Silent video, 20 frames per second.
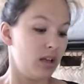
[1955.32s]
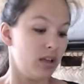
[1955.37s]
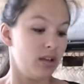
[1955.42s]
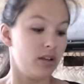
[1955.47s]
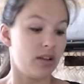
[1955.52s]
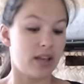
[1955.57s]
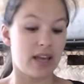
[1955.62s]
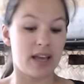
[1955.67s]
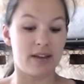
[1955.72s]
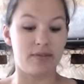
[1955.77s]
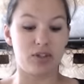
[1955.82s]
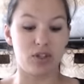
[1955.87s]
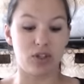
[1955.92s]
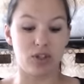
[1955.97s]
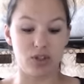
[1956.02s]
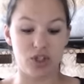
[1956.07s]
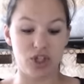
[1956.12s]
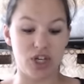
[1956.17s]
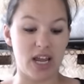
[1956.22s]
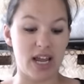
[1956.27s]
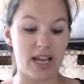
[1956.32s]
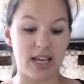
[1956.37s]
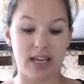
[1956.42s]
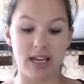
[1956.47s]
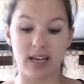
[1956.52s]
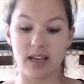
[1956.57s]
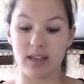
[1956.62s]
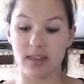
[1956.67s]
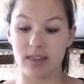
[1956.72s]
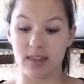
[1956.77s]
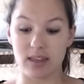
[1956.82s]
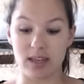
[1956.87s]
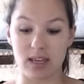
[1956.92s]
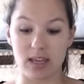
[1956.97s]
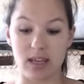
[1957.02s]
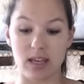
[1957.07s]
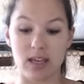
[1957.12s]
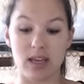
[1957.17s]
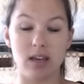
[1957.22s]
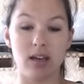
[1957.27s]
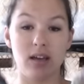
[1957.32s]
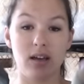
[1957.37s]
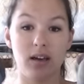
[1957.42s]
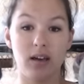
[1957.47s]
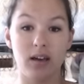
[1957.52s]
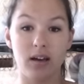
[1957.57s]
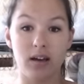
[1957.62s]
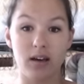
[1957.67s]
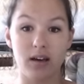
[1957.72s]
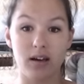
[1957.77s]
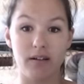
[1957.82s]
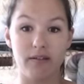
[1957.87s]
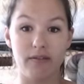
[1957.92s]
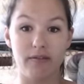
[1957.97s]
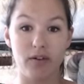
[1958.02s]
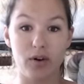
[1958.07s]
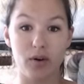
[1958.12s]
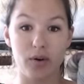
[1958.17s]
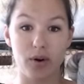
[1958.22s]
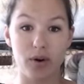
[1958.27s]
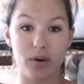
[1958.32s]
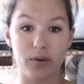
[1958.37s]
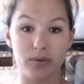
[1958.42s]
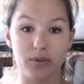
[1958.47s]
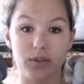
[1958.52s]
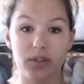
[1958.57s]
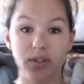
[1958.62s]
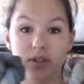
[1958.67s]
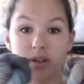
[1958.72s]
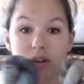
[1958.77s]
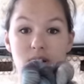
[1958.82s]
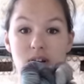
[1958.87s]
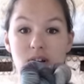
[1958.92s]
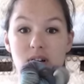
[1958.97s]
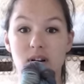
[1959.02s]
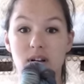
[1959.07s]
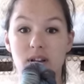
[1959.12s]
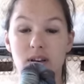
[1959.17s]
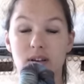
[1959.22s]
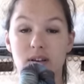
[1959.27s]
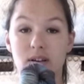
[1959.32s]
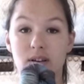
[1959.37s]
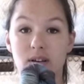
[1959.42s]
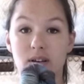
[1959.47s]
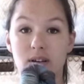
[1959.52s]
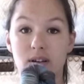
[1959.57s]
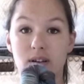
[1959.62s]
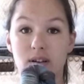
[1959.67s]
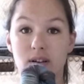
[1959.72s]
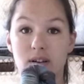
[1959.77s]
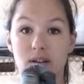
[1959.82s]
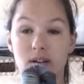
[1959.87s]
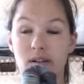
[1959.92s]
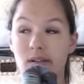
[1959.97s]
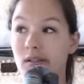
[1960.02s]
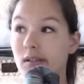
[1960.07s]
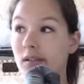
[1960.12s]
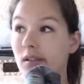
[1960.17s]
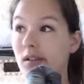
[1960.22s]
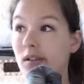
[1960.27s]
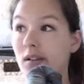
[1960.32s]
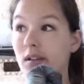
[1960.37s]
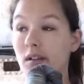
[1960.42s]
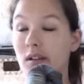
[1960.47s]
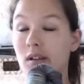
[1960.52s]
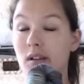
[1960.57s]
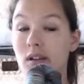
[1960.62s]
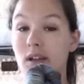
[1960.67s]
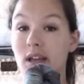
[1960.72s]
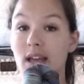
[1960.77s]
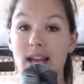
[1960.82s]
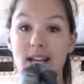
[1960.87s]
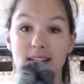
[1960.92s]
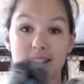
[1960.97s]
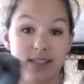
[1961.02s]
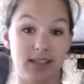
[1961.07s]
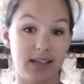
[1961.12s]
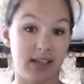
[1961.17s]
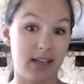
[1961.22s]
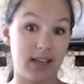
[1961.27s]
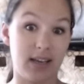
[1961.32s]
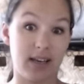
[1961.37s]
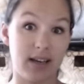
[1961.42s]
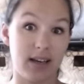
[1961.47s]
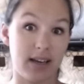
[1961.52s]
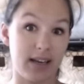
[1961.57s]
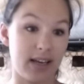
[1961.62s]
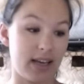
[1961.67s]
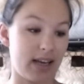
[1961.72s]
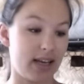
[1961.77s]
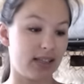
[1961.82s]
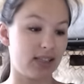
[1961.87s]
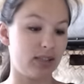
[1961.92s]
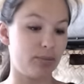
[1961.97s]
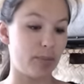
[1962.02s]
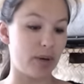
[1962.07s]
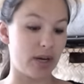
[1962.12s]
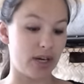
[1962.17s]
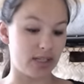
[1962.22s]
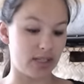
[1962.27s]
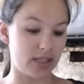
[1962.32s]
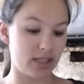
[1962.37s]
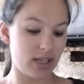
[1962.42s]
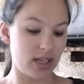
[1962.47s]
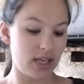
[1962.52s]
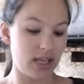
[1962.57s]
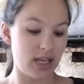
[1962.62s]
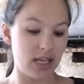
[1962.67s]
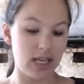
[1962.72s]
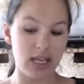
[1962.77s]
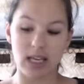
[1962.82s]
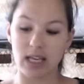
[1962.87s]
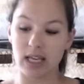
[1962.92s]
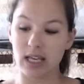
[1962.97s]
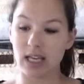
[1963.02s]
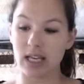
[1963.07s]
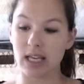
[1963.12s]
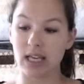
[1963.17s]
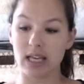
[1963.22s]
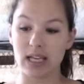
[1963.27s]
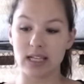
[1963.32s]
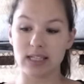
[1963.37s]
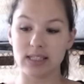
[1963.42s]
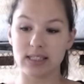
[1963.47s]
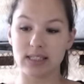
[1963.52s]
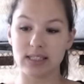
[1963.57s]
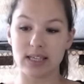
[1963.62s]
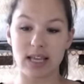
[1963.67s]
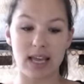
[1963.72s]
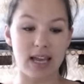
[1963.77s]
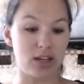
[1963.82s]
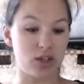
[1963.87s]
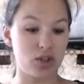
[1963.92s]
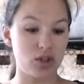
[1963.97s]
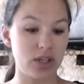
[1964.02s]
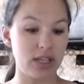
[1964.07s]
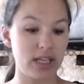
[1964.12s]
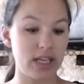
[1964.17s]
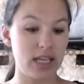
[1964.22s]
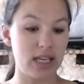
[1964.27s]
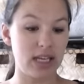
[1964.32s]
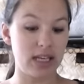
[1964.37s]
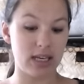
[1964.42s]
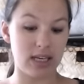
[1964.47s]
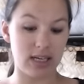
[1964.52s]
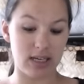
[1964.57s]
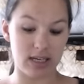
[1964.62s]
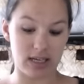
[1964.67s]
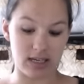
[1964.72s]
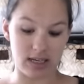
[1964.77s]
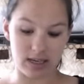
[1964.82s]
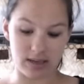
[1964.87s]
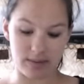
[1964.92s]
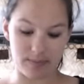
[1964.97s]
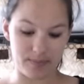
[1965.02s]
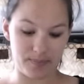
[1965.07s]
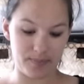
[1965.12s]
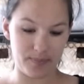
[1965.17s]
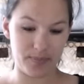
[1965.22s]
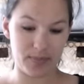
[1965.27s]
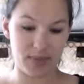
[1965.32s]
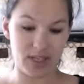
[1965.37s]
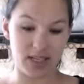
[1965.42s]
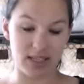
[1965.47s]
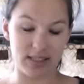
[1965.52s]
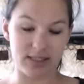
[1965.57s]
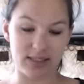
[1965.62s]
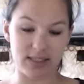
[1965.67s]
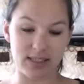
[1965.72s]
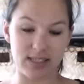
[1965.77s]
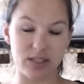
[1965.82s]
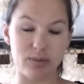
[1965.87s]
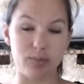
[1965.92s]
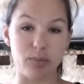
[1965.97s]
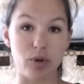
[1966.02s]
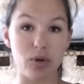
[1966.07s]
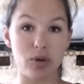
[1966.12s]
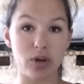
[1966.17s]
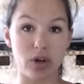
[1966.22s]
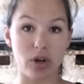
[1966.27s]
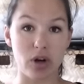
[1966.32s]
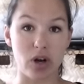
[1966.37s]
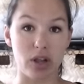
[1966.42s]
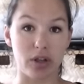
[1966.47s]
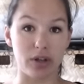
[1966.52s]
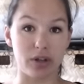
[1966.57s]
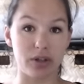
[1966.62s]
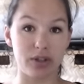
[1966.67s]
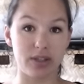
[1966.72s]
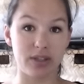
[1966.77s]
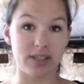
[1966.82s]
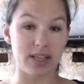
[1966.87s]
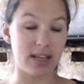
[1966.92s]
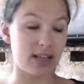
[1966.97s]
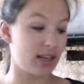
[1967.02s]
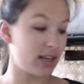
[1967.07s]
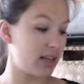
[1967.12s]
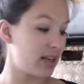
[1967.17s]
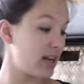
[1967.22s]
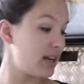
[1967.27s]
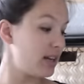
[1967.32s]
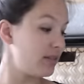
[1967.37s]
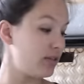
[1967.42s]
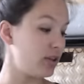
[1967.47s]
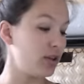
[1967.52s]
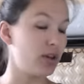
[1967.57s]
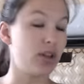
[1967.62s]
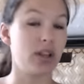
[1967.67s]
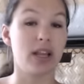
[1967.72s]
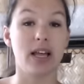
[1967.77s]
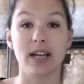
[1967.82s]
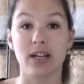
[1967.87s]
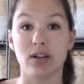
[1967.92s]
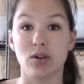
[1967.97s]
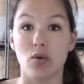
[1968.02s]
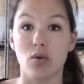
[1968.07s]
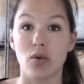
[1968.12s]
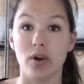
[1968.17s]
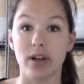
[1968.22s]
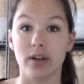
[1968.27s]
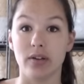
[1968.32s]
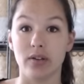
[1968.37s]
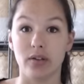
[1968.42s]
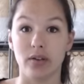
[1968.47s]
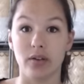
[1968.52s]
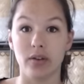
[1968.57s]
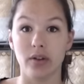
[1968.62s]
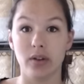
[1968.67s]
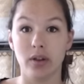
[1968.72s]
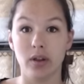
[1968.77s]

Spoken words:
you'll have to check the photos on Etsy, I guess, but it's actually, it's these muted colors that kind of look like an oil,